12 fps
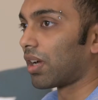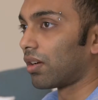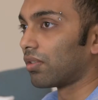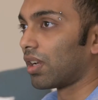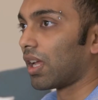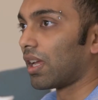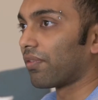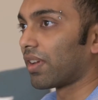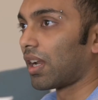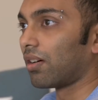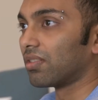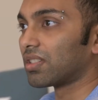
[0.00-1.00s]
my own life
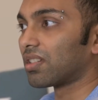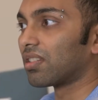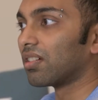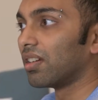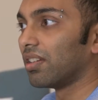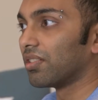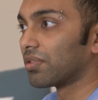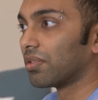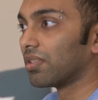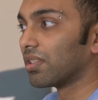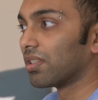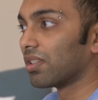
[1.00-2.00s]
and I was 30 years
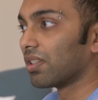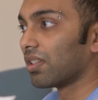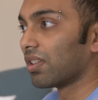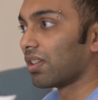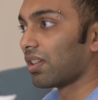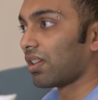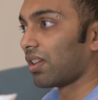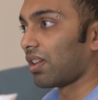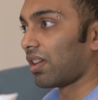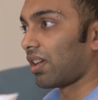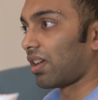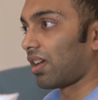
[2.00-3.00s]
old.
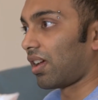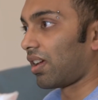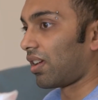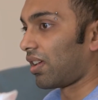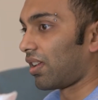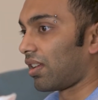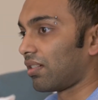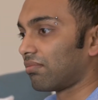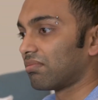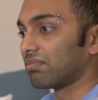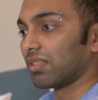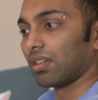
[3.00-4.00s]

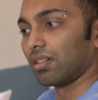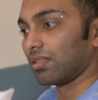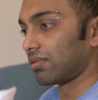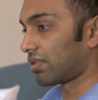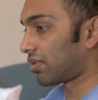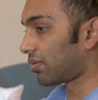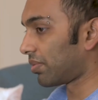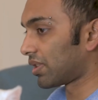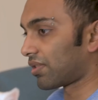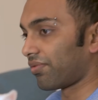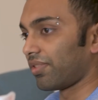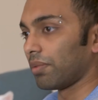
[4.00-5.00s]
And a
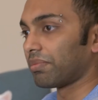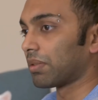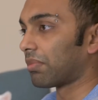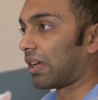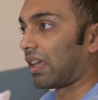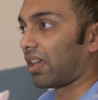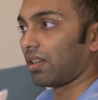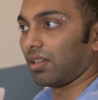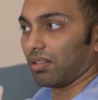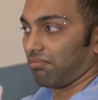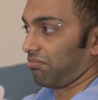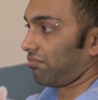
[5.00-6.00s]
switch flipped in my head
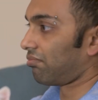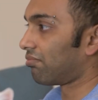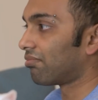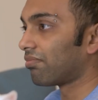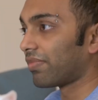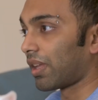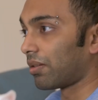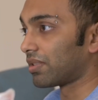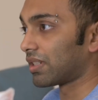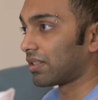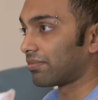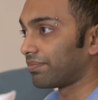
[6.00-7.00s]
and that
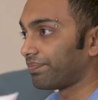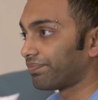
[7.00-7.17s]
was it.